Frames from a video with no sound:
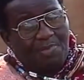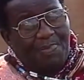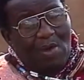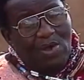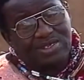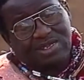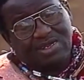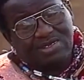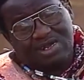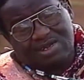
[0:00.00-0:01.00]
power
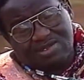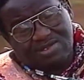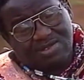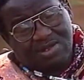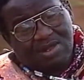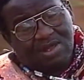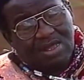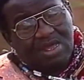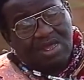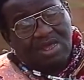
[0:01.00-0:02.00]
stations,
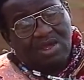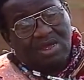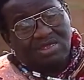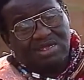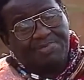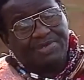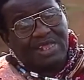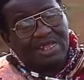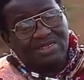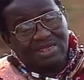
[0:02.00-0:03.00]

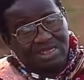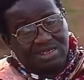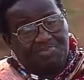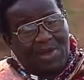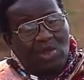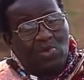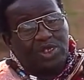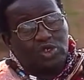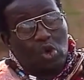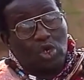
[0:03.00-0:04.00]
substances by which
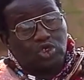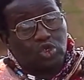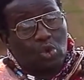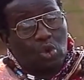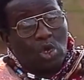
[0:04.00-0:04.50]
also